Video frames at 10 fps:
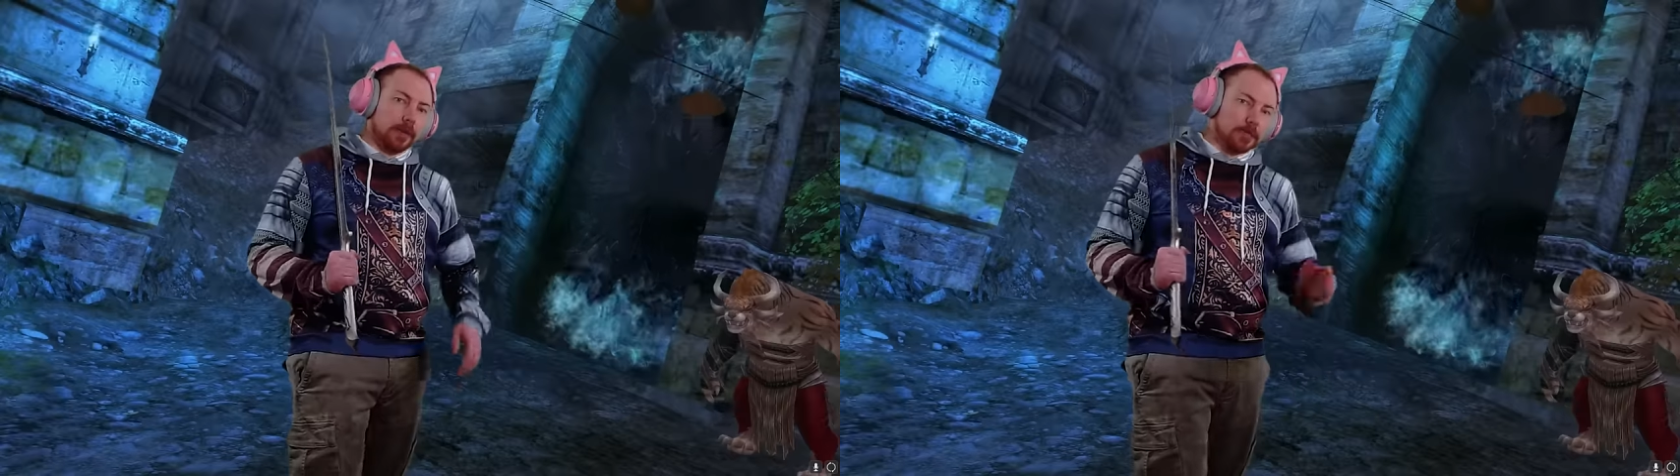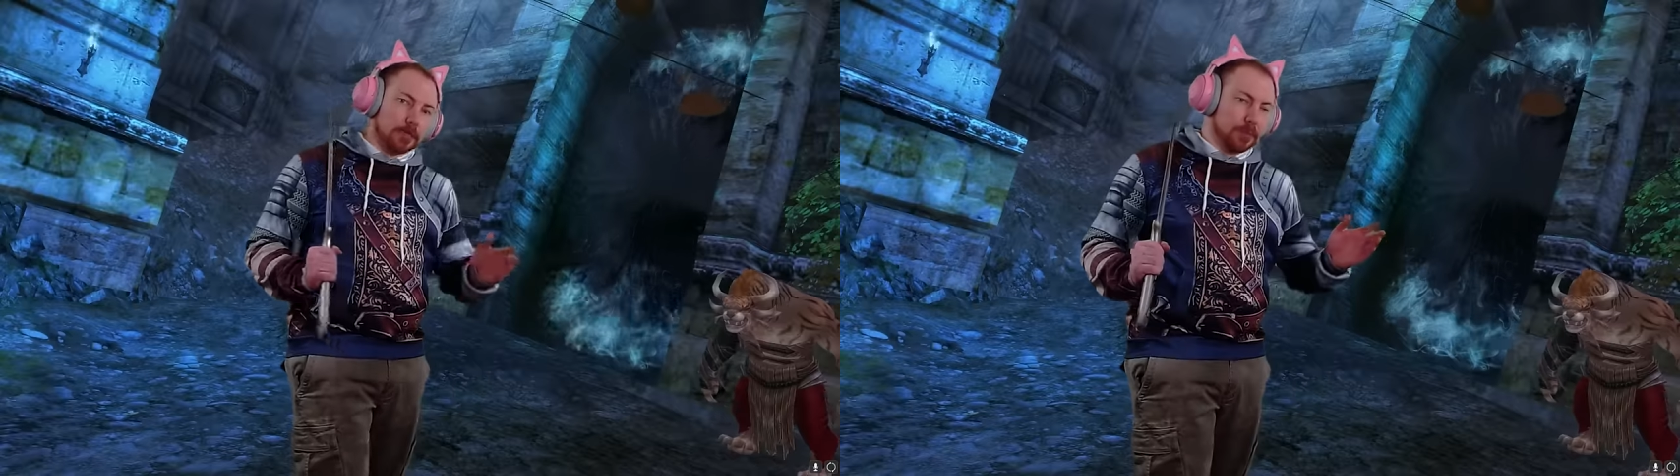
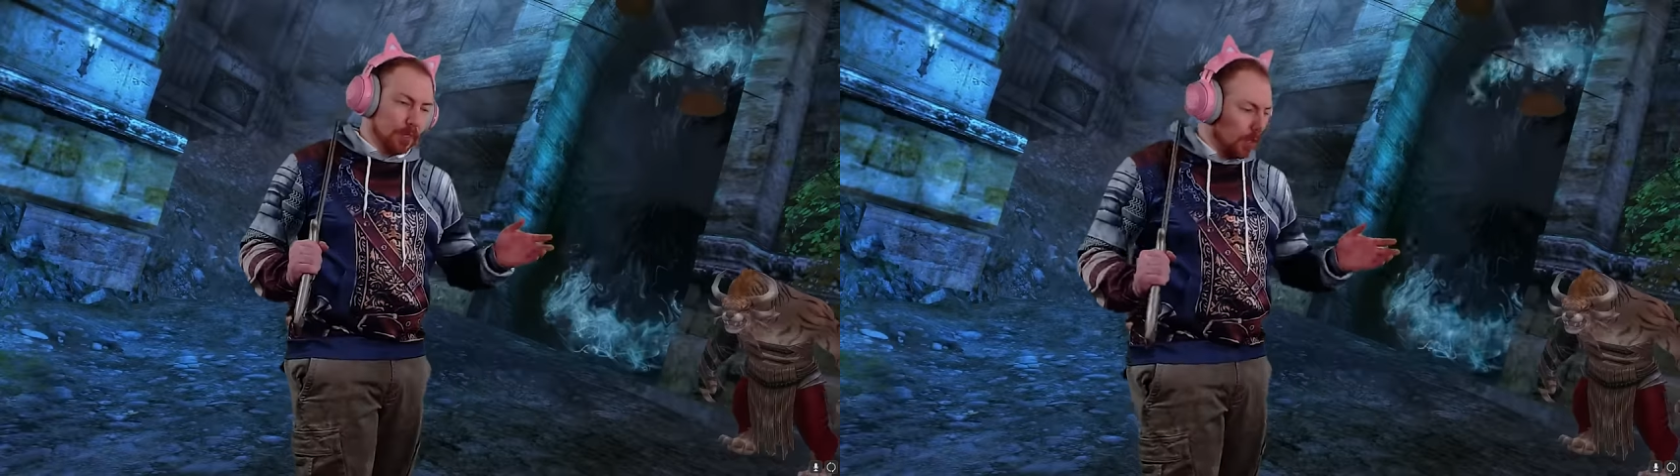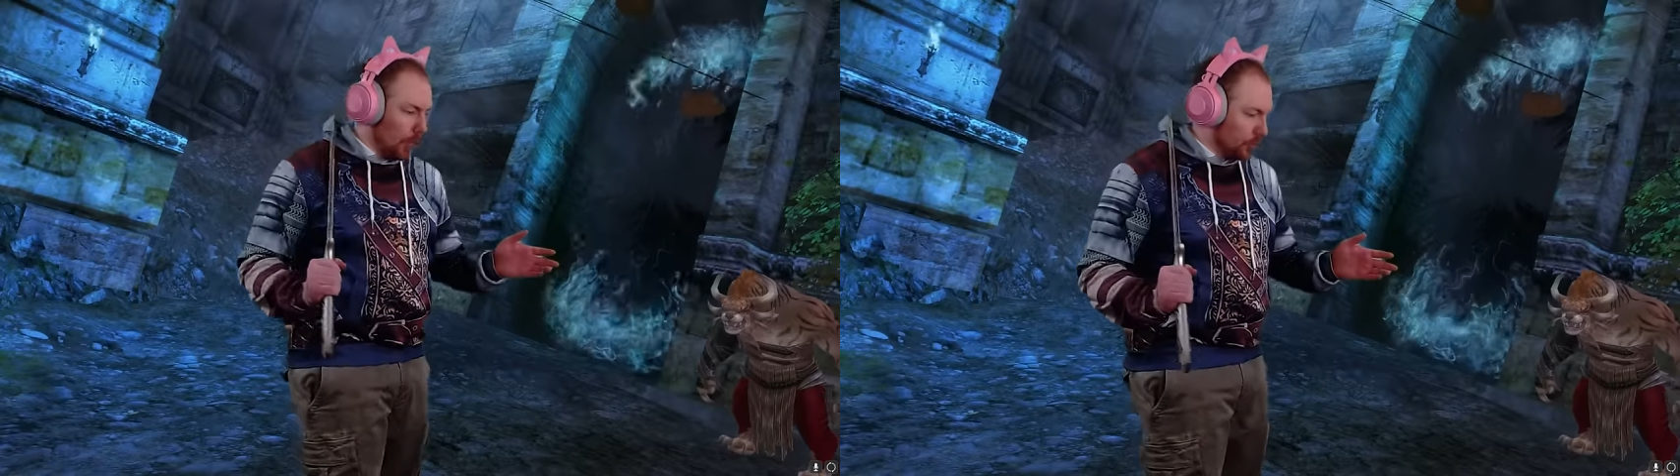this has
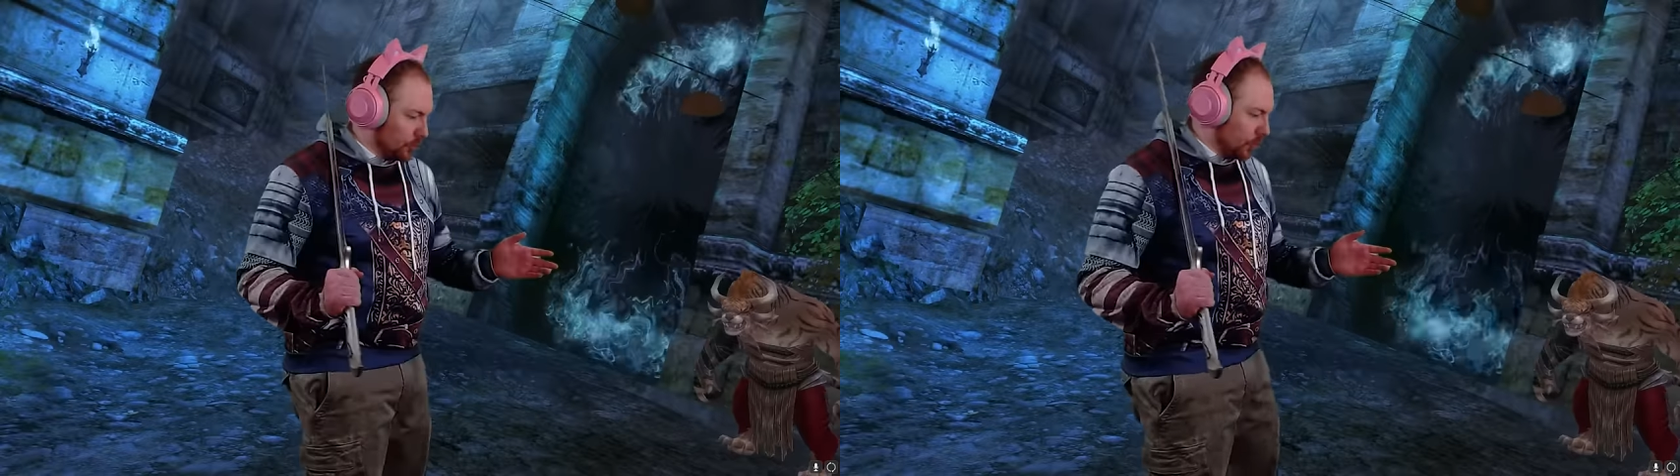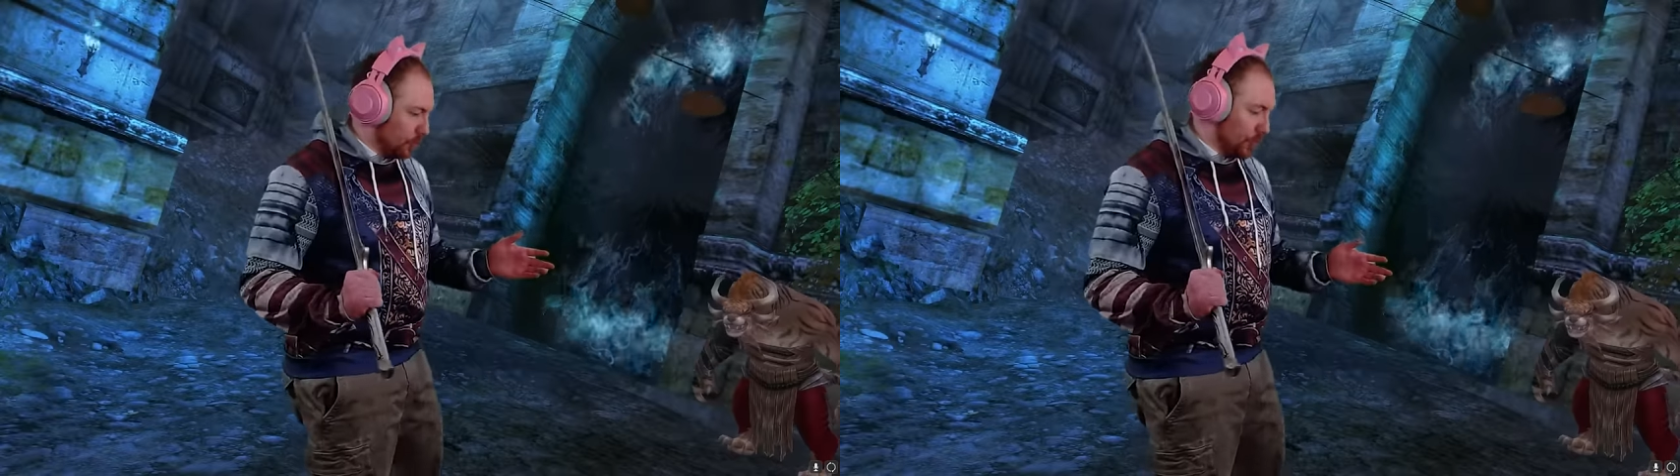been a long
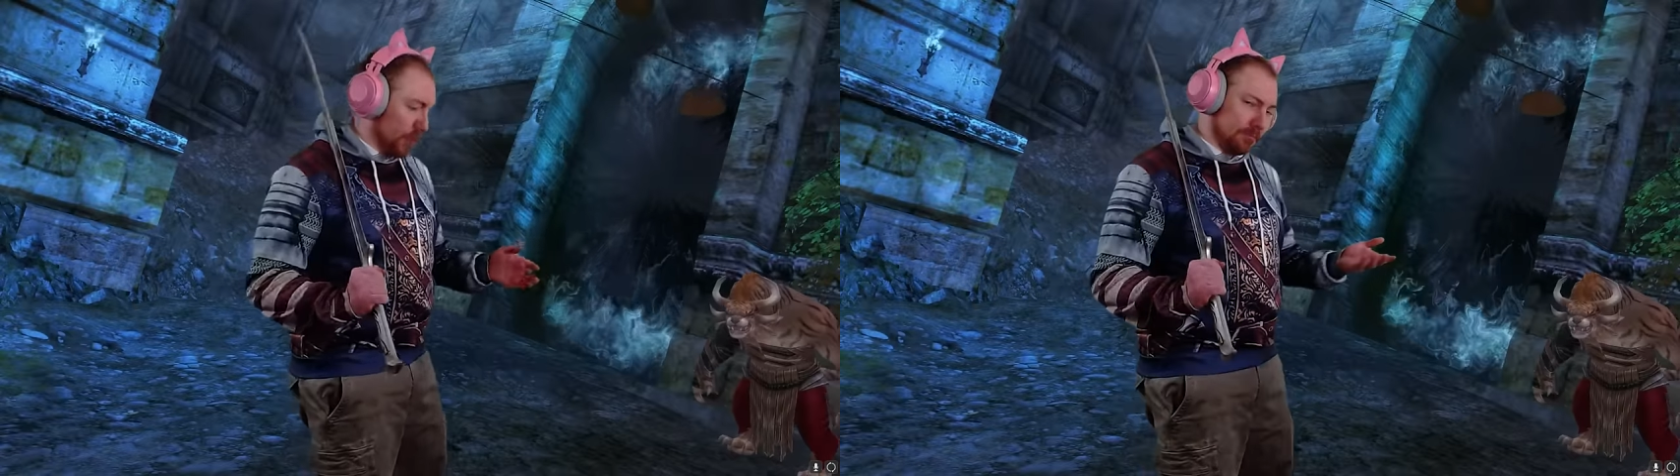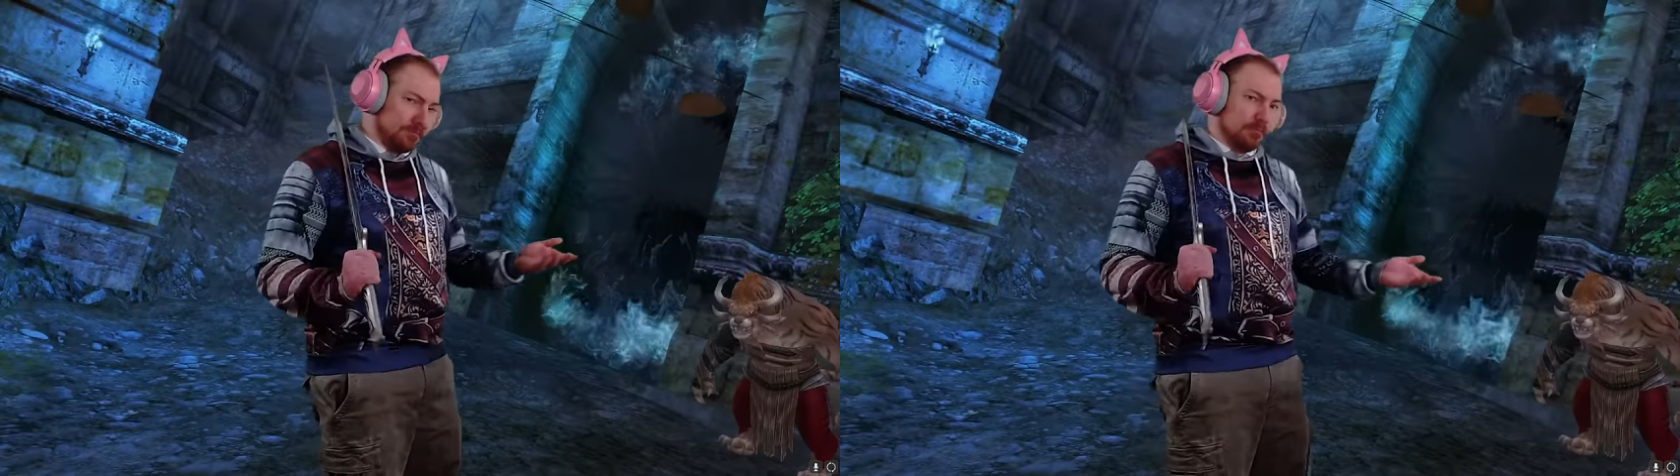trip, but